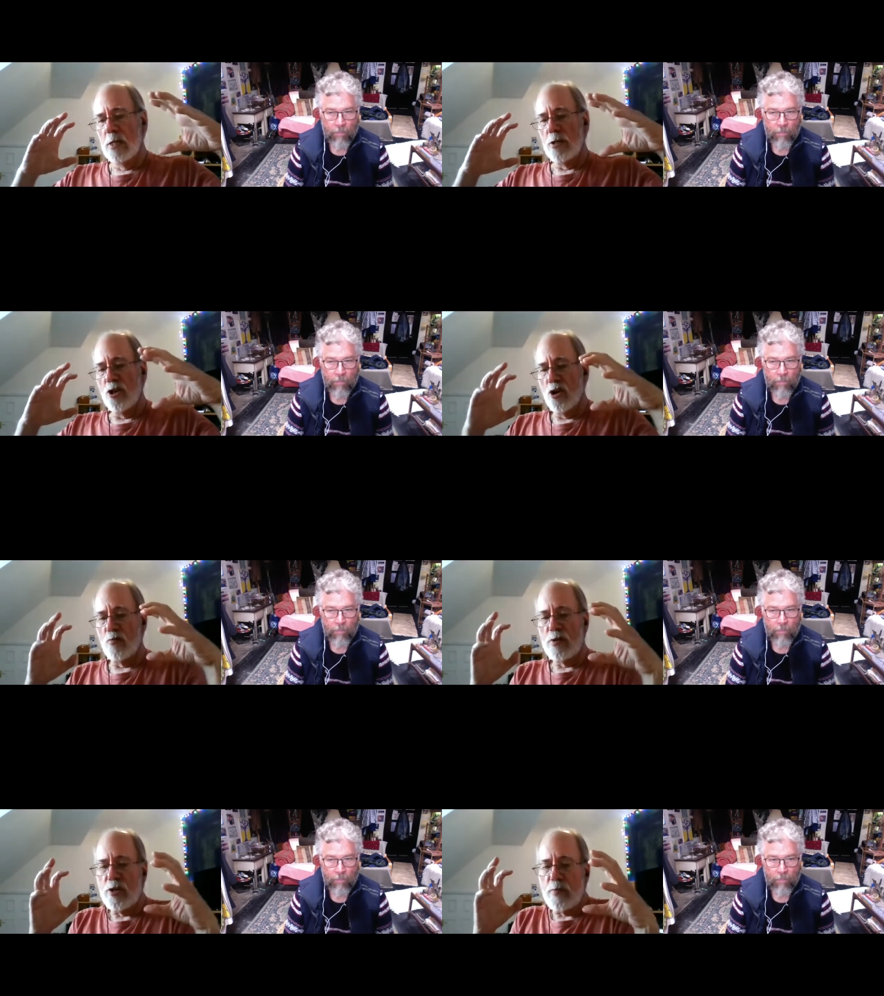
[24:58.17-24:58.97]

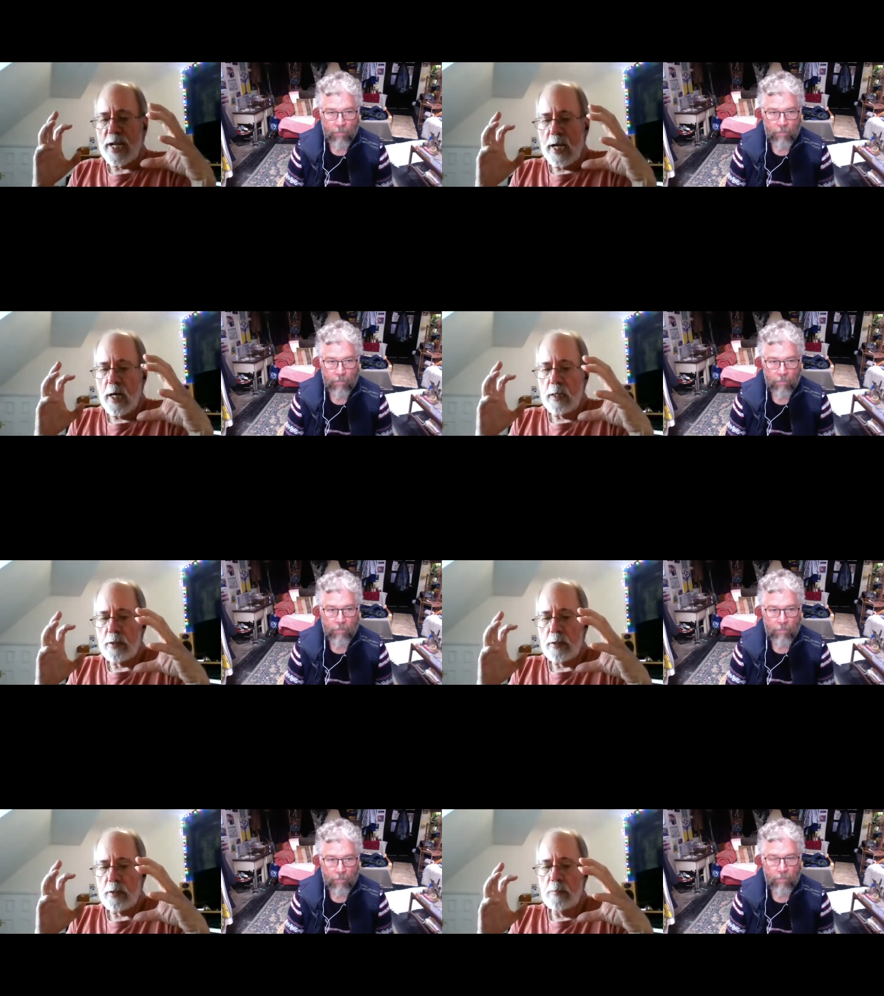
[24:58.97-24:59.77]
Speaker 1: no, you can't
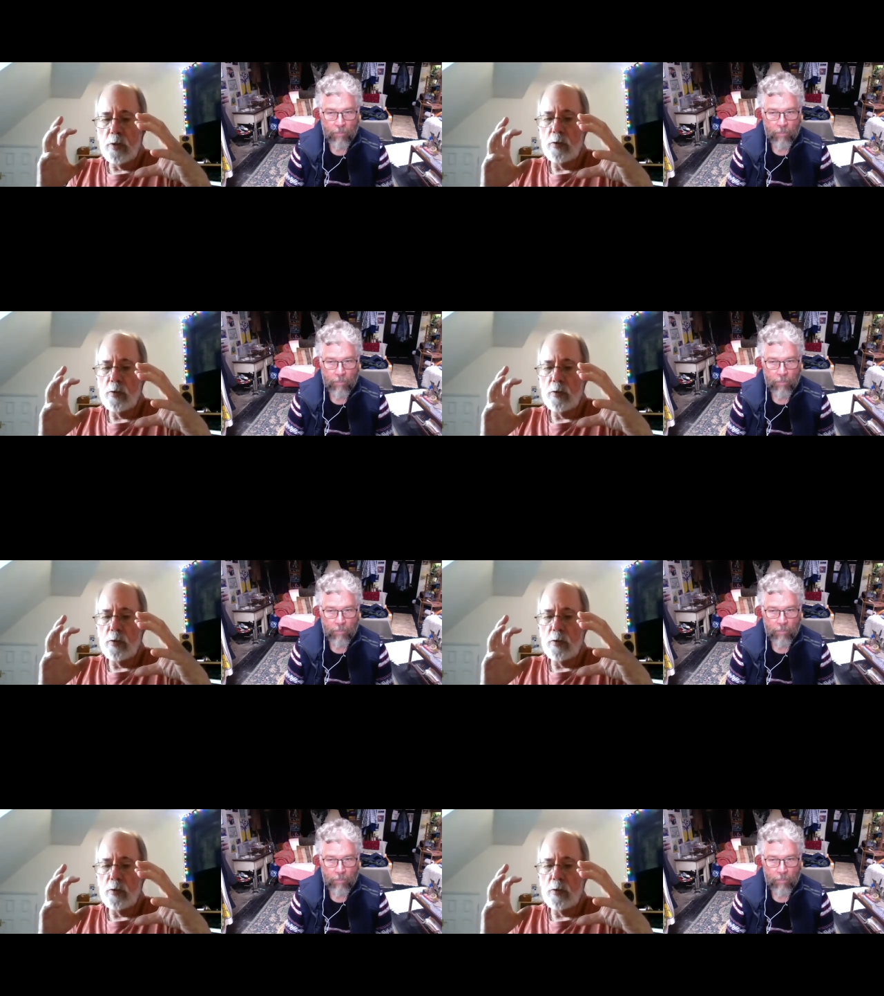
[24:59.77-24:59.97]
move.